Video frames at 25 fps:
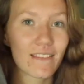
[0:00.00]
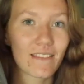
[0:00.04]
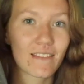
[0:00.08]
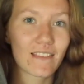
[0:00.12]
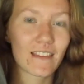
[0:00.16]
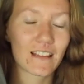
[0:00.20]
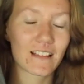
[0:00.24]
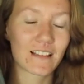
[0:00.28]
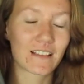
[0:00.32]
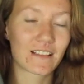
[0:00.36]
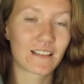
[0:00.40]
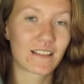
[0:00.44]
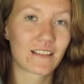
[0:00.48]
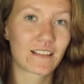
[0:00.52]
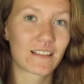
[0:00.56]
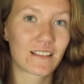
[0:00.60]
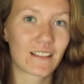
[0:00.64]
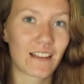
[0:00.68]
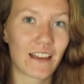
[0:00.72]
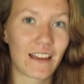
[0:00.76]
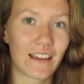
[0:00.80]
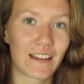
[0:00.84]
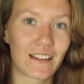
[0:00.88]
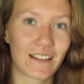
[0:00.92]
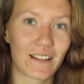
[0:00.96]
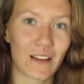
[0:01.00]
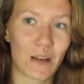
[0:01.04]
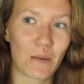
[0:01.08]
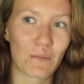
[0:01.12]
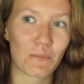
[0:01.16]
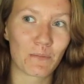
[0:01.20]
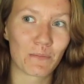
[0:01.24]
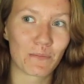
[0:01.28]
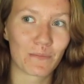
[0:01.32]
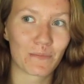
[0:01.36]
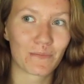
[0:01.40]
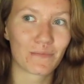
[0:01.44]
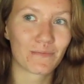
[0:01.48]
this is like
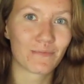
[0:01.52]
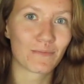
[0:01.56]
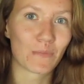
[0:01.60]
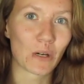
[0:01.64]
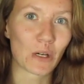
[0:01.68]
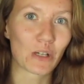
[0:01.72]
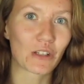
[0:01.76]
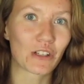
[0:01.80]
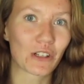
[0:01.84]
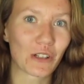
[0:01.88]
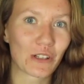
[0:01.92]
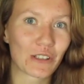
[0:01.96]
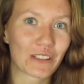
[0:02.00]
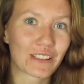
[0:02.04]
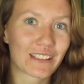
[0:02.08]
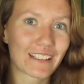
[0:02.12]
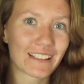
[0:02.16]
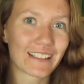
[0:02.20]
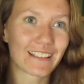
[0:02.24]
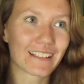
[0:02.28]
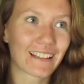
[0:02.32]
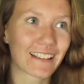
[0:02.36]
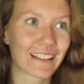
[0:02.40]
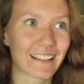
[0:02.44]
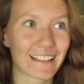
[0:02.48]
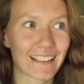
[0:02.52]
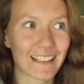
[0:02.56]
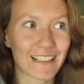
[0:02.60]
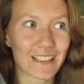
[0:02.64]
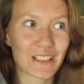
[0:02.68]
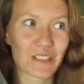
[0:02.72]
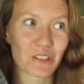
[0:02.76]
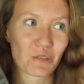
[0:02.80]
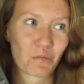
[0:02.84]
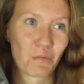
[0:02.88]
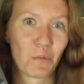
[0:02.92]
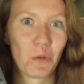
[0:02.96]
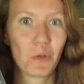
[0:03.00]
a murders and like
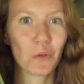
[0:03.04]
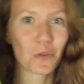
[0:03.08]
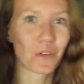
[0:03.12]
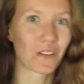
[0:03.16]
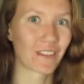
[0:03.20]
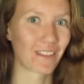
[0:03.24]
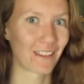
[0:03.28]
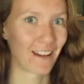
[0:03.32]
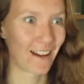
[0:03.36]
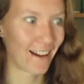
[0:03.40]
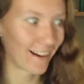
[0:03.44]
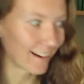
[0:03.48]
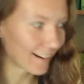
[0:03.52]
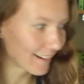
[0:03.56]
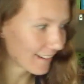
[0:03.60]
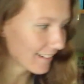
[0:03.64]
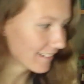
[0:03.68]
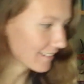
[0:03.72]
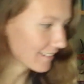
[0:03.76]
it's Spook-a-thon.